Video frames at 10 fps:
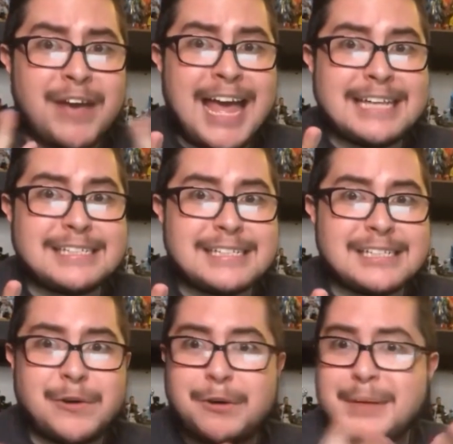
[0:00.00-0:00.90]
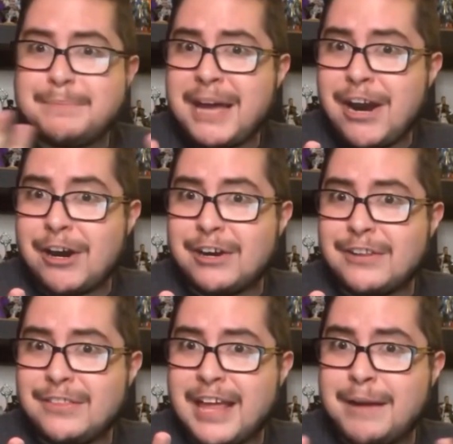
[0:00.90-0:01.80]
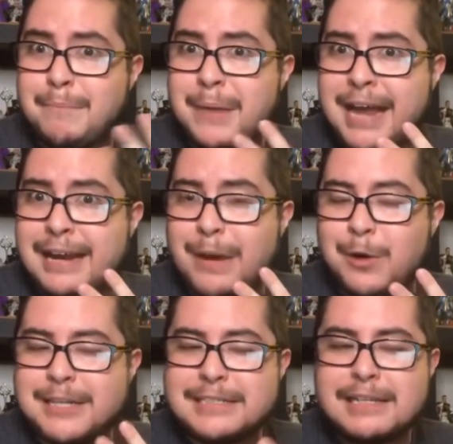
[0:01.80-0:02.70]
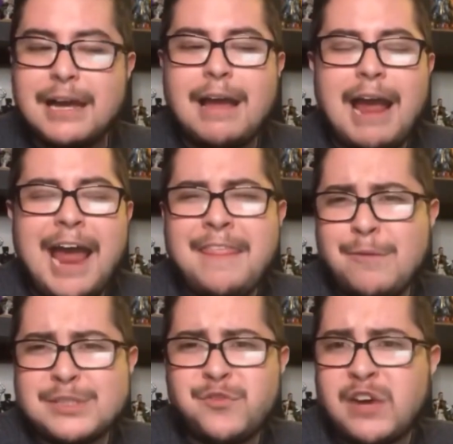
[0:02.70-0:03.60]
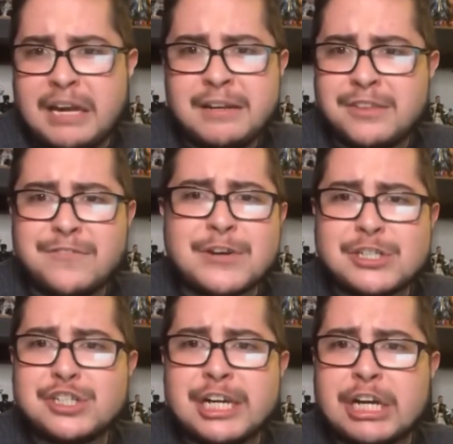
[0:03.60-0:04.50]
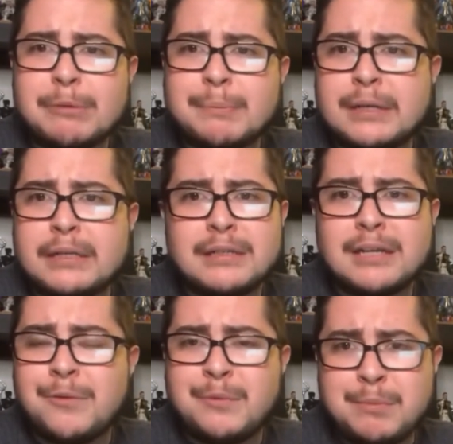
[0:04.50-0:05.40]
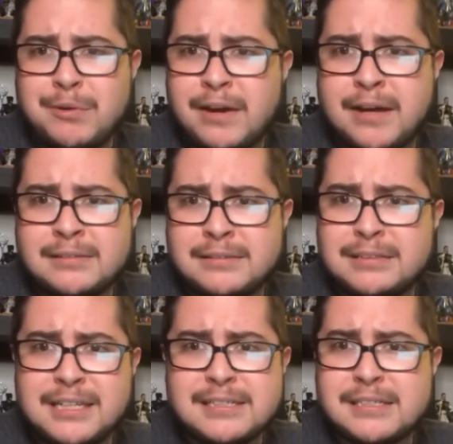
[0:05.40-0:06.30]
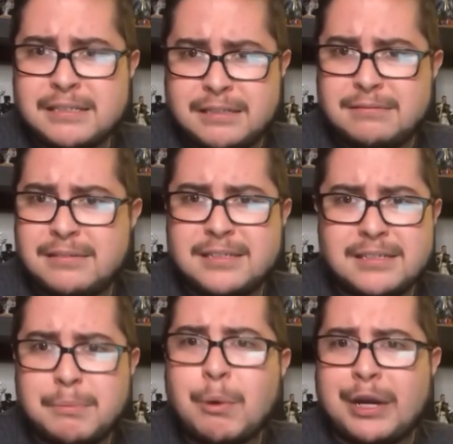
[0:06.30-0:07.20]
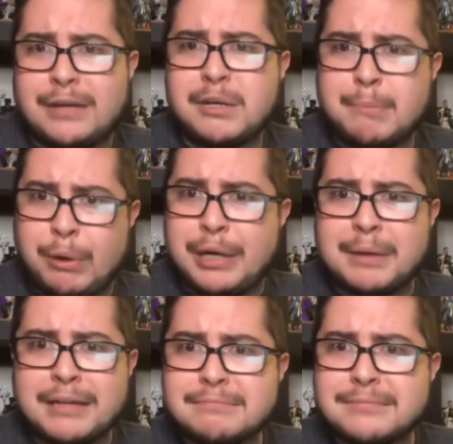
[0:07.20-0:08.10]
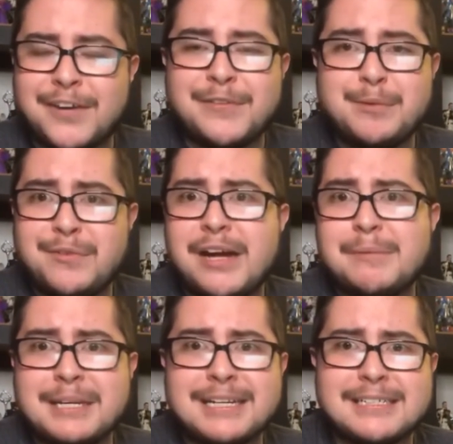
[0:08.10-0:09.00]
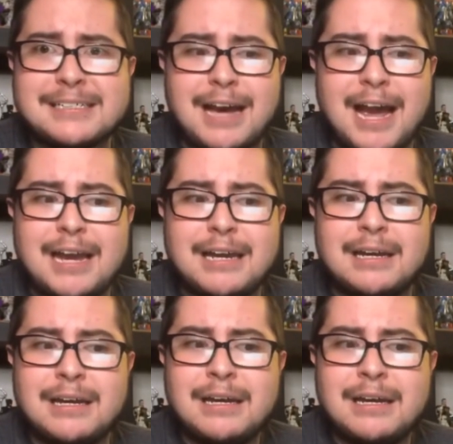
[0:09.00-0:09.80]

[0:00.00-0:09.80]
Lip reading: heads, so it'll be better than Bandai was. And that was fun in the first year, but can we move on? This is boring. You're boring me. Can we move on? Because I